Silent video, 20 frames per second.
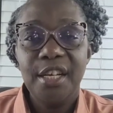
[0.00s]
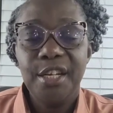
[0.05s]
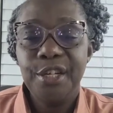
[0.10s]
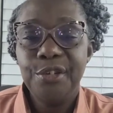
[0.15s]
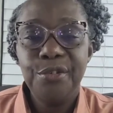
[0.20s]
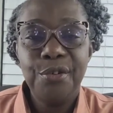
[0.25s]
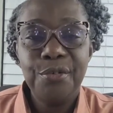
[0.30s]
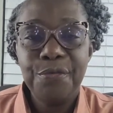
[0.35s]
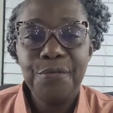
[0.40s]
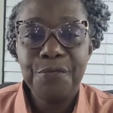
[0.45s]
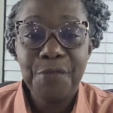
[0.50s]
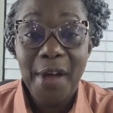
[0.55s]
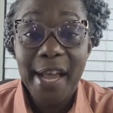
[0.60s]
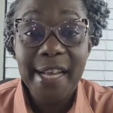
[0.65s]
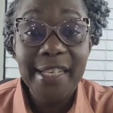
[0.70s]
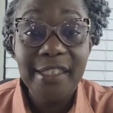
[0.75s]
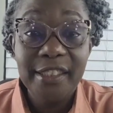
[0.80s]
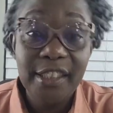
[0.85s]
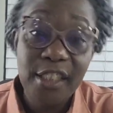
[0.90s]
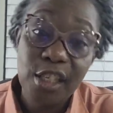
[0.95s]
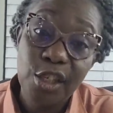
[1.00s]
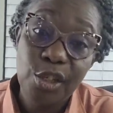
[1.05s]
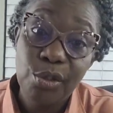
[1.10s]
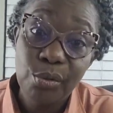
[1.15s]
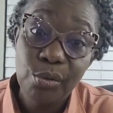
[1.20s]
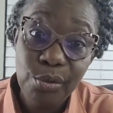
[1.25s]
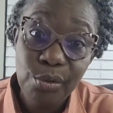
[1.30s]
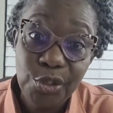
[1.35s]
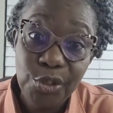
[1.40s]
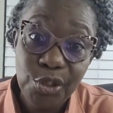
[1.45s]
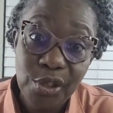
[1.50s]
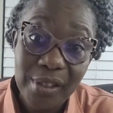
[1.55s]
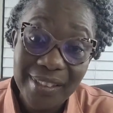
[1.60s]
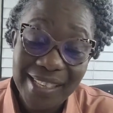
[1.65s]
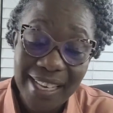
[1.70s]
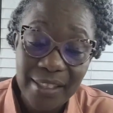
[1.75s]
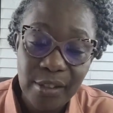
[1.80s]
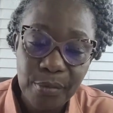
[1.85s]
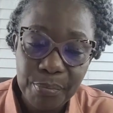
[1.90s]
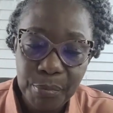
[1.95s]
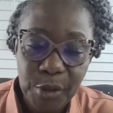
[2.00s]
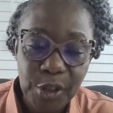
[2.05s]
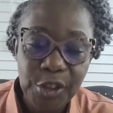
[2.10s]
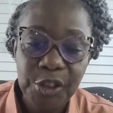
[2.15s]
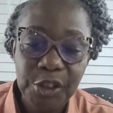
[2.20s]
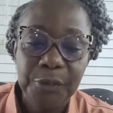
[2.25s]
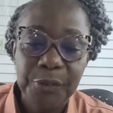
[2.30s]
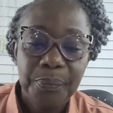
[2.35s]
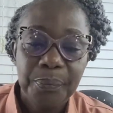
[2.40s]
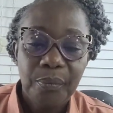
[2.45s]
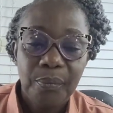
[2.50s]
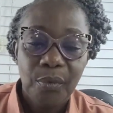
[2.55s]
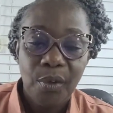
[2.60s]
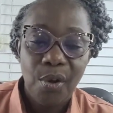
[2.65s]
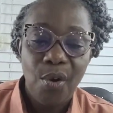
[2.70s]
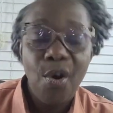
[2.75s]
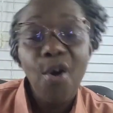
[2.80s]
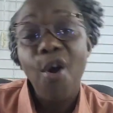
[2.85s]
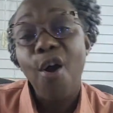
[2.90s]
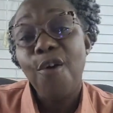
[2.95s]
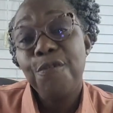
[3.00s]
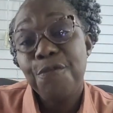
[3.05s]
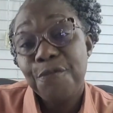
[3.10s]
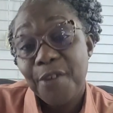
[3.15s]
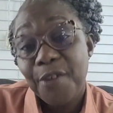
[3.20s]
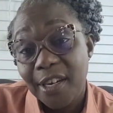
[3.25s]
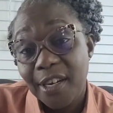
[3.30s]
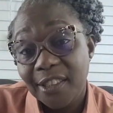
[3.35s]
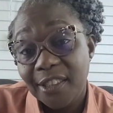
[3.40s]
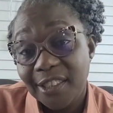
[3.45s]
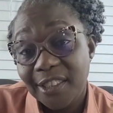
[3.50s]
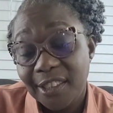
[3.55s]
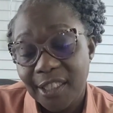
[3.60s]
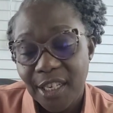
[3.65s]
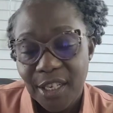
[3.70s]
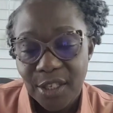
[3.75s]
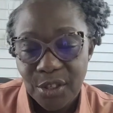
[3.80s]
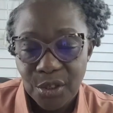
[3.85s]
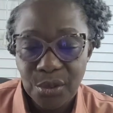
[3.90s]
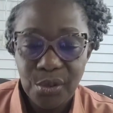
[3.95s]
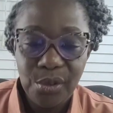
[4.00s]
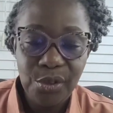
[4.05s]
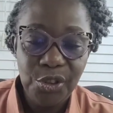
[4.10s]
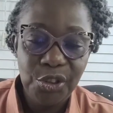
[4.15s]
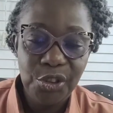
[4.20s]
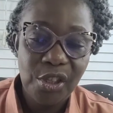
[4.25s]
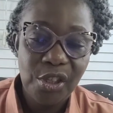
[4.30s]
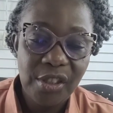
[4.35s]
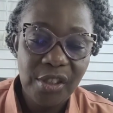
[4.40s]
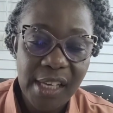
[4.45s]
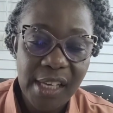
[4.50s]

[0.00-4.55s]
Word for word: you know, finds solutions as much or offers solutions